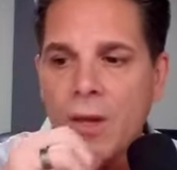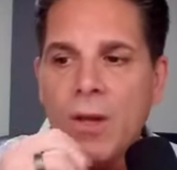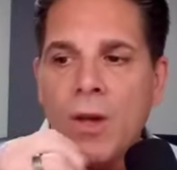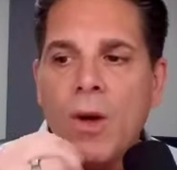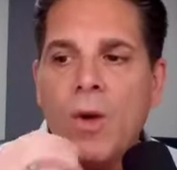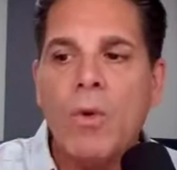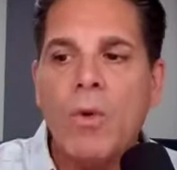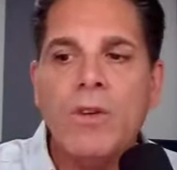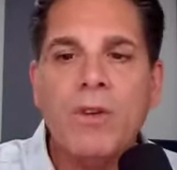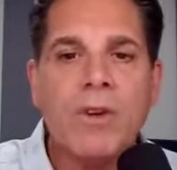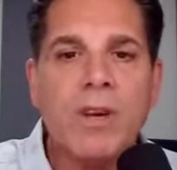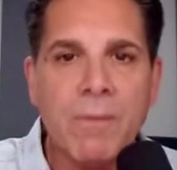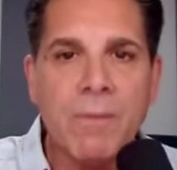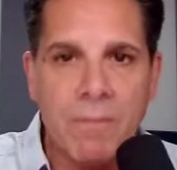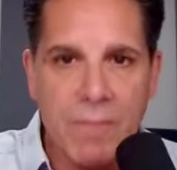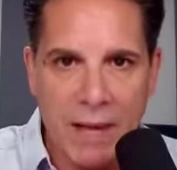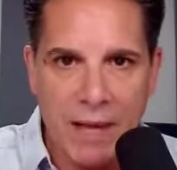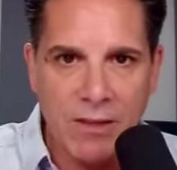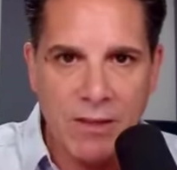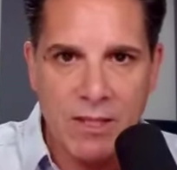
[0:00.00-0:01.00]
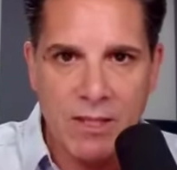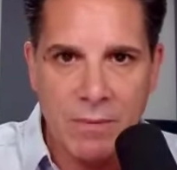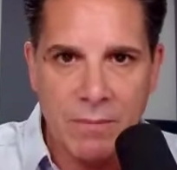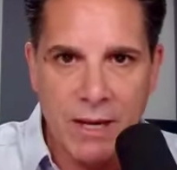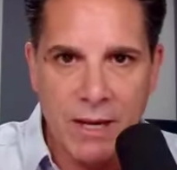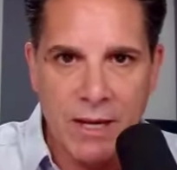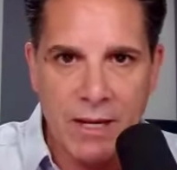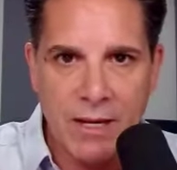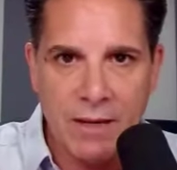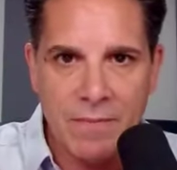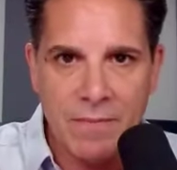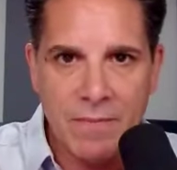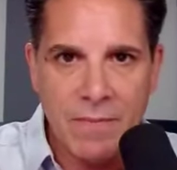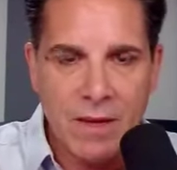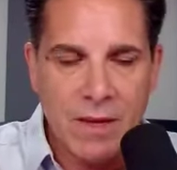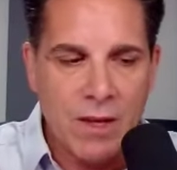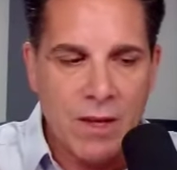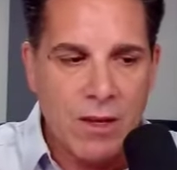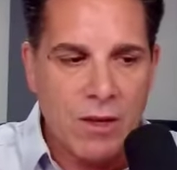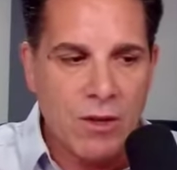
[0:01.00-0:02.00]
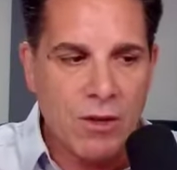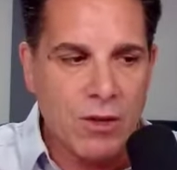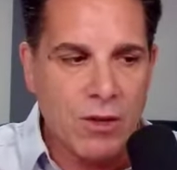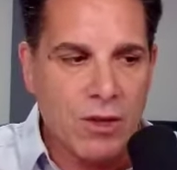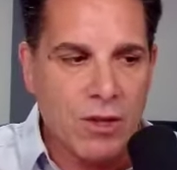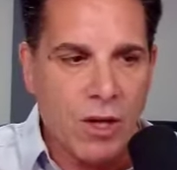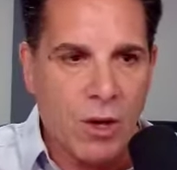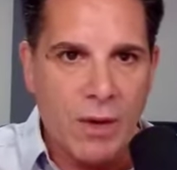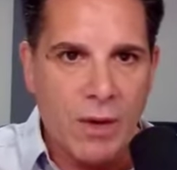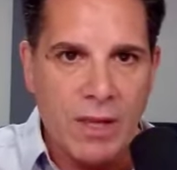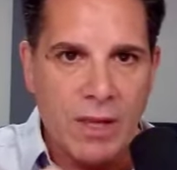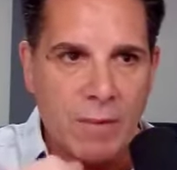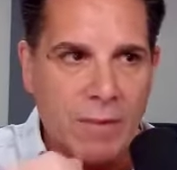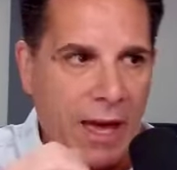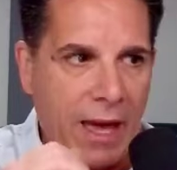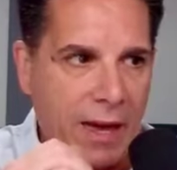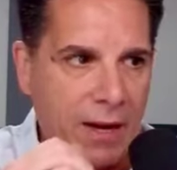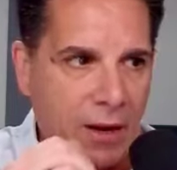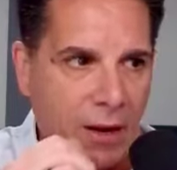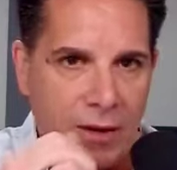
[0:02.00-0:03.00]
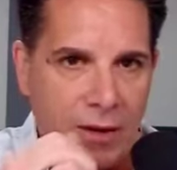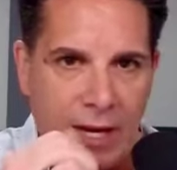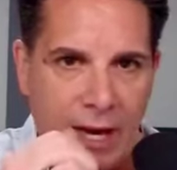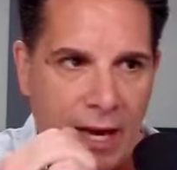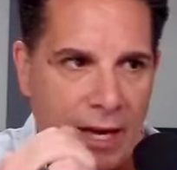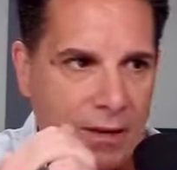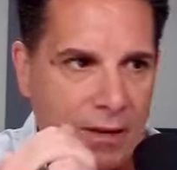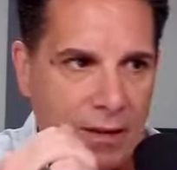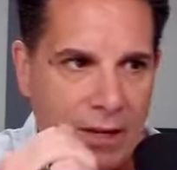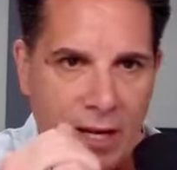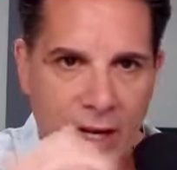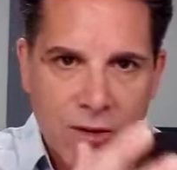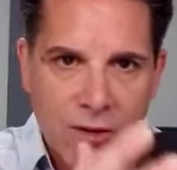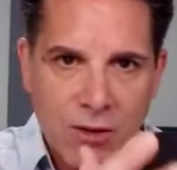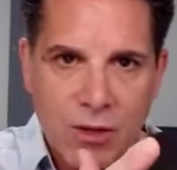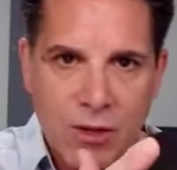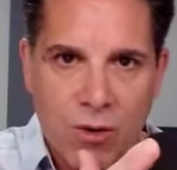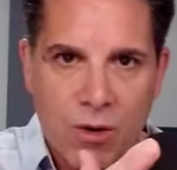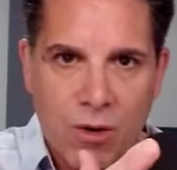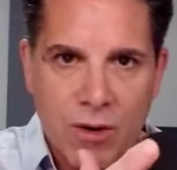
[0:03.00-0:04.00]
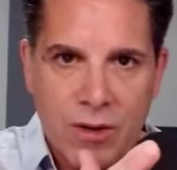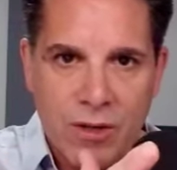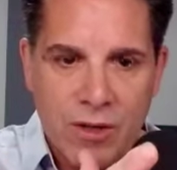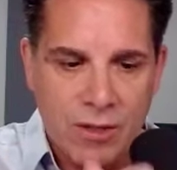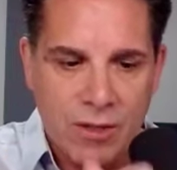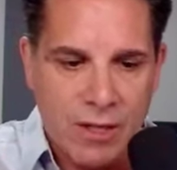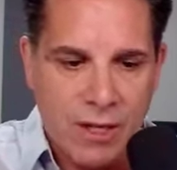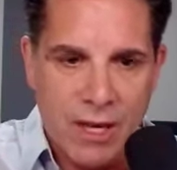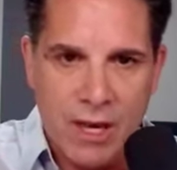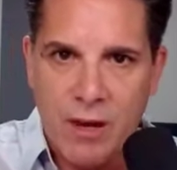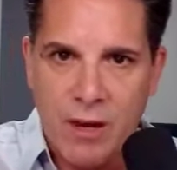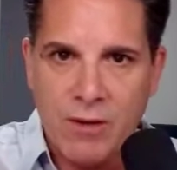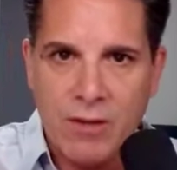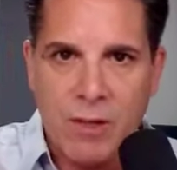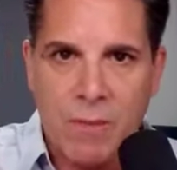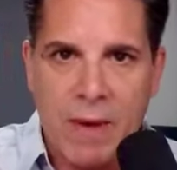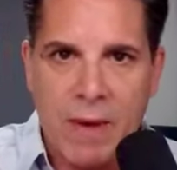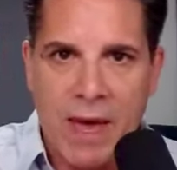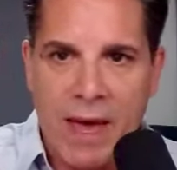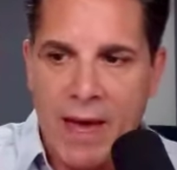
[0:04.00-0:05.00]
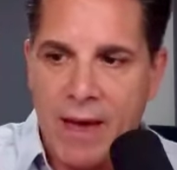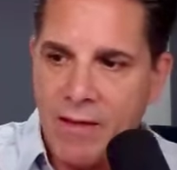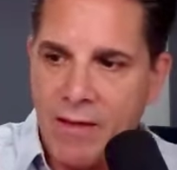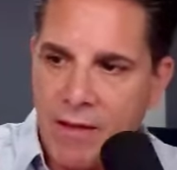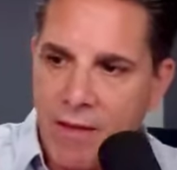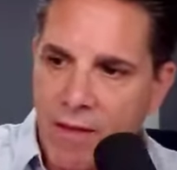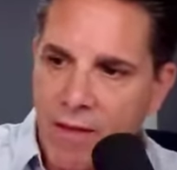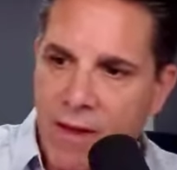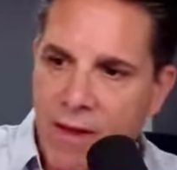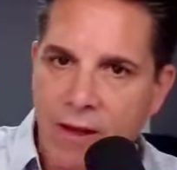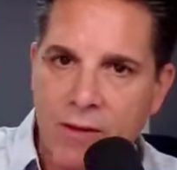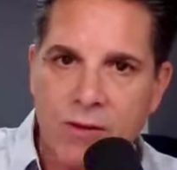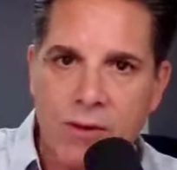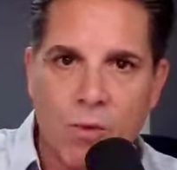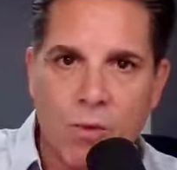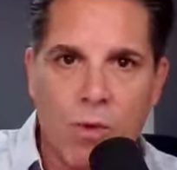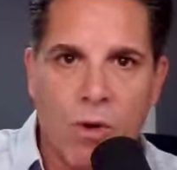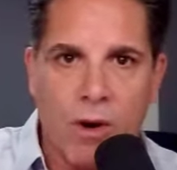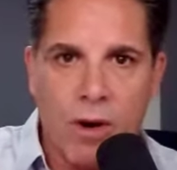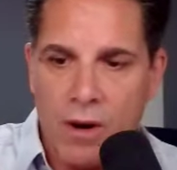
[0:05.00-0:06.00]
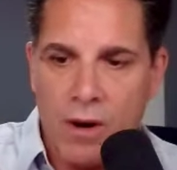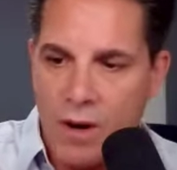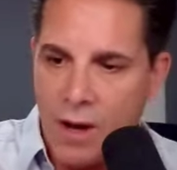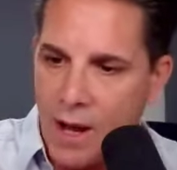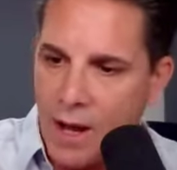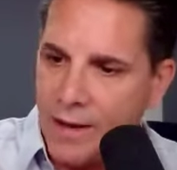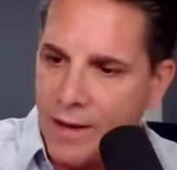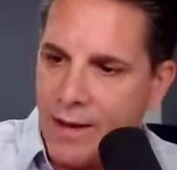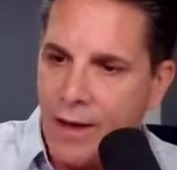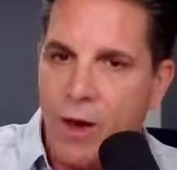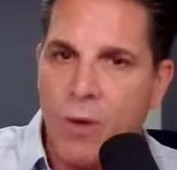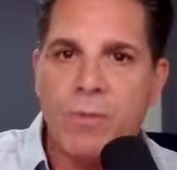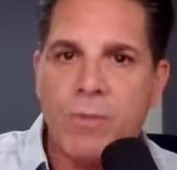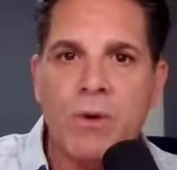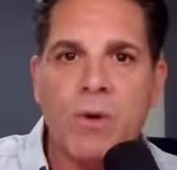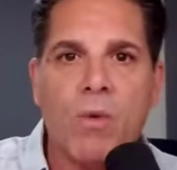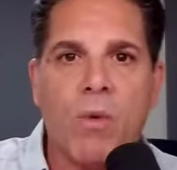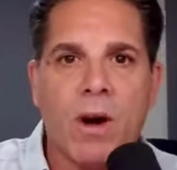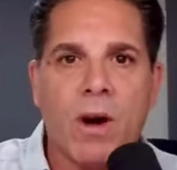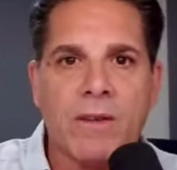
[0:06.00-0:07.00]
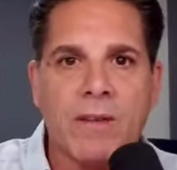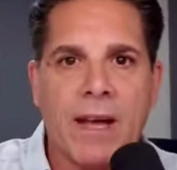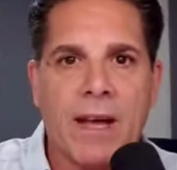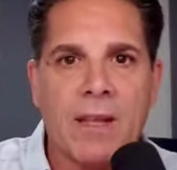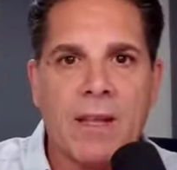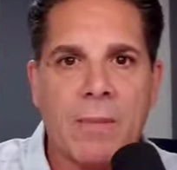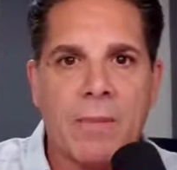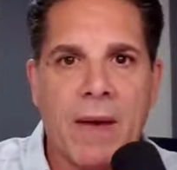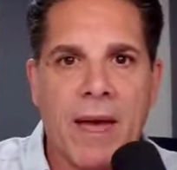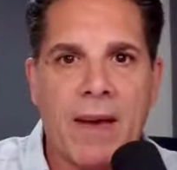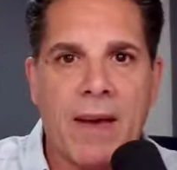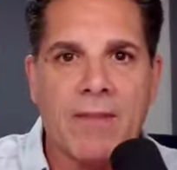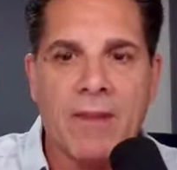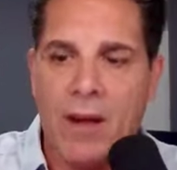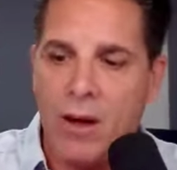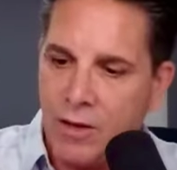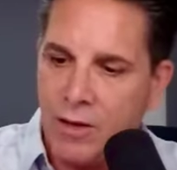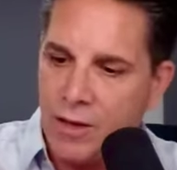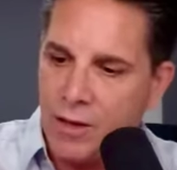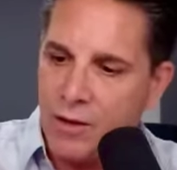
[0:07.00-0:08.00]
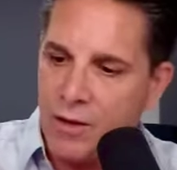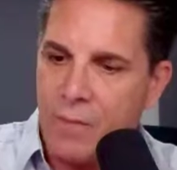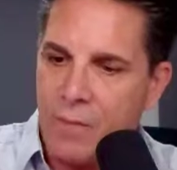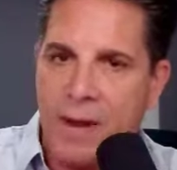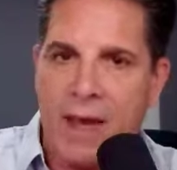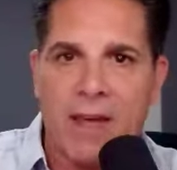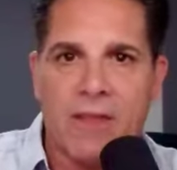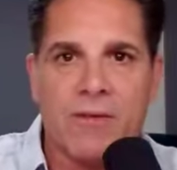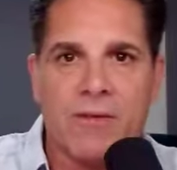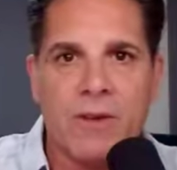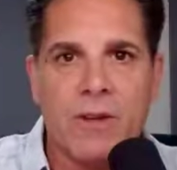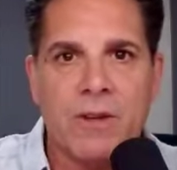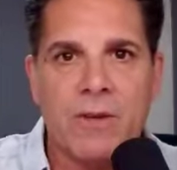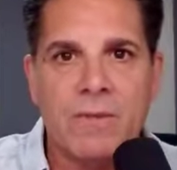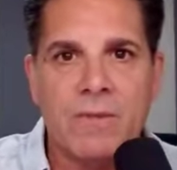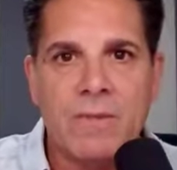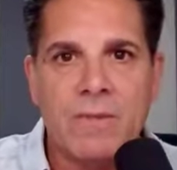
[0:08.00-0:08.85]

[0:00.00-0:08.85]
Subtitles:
When you compel somebody, you're showing them that, okay, here's the horse, here's the path, there's the water. I'll help you walk down the path. I'll clear the path for you.